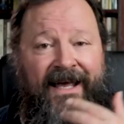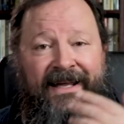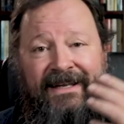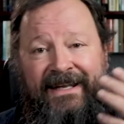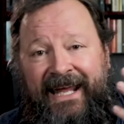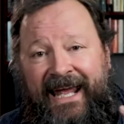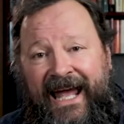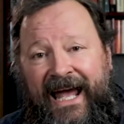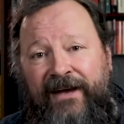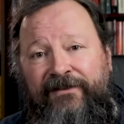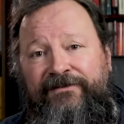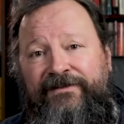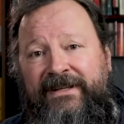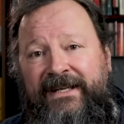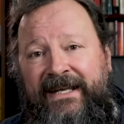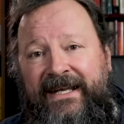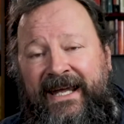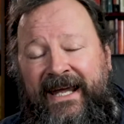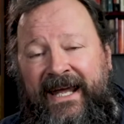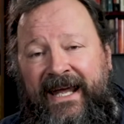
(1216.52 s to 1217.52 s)
The
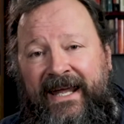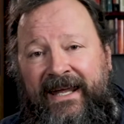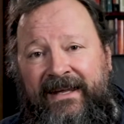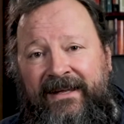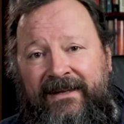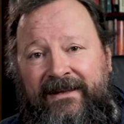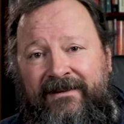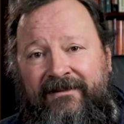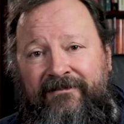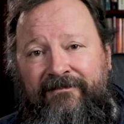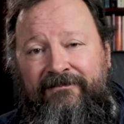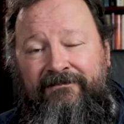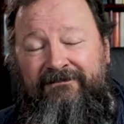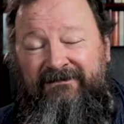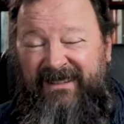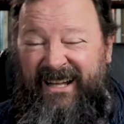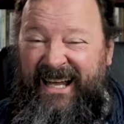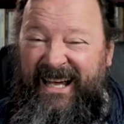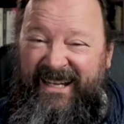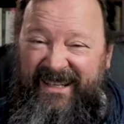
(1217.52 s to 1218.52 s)
FDA,
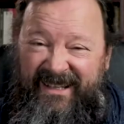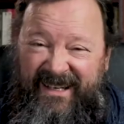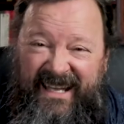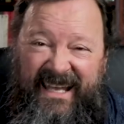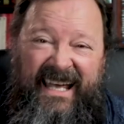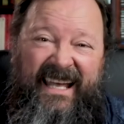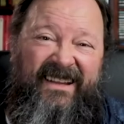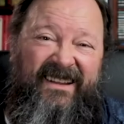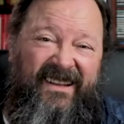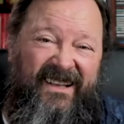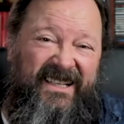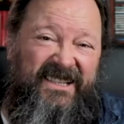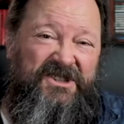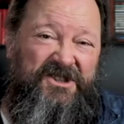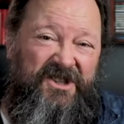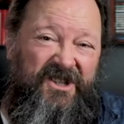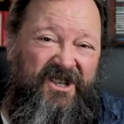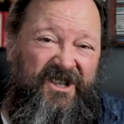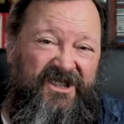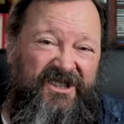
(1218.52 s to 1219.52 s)
like the Catholic
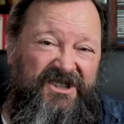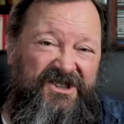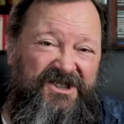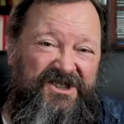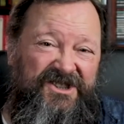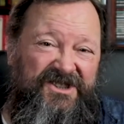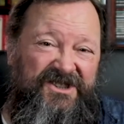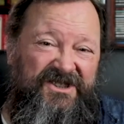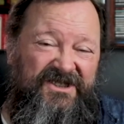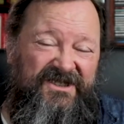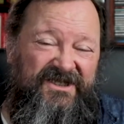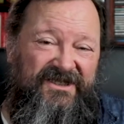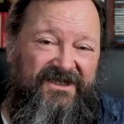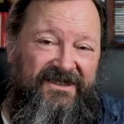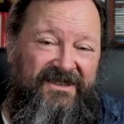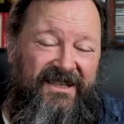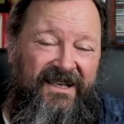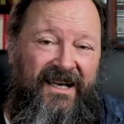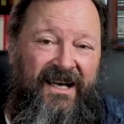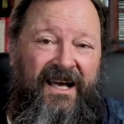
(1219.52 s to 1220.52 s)
Church,
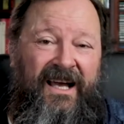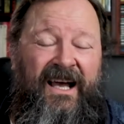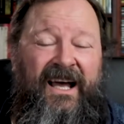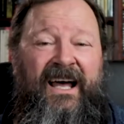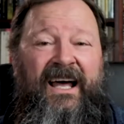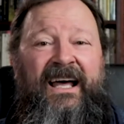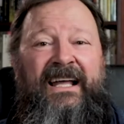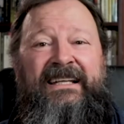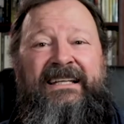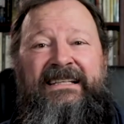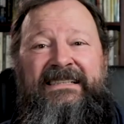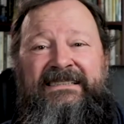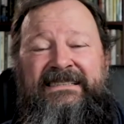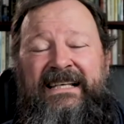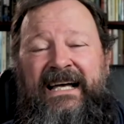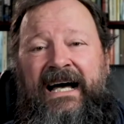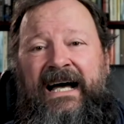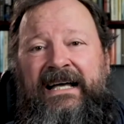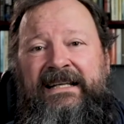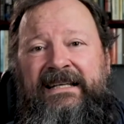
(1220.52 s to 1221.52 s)

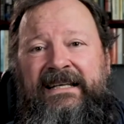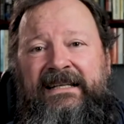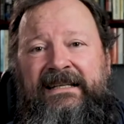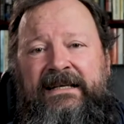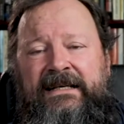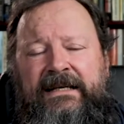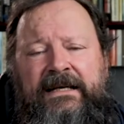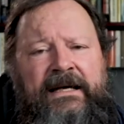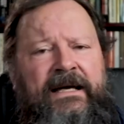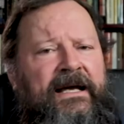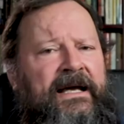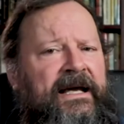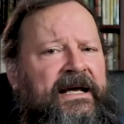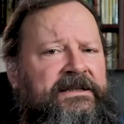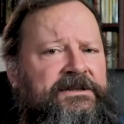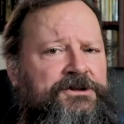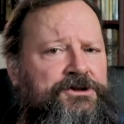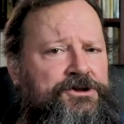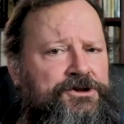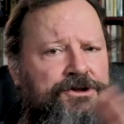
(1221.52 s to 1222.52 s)
decided
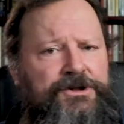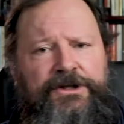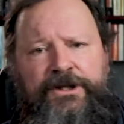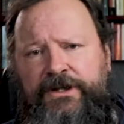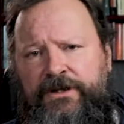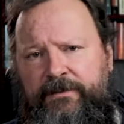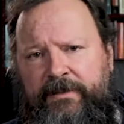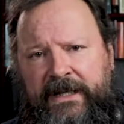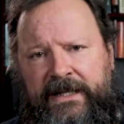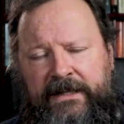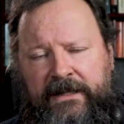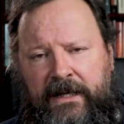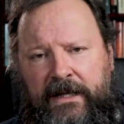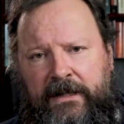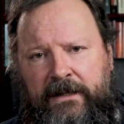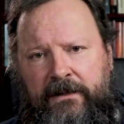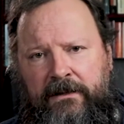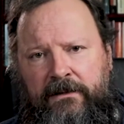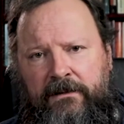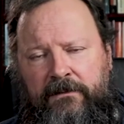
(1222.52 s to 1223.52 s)
it shouldn't be done.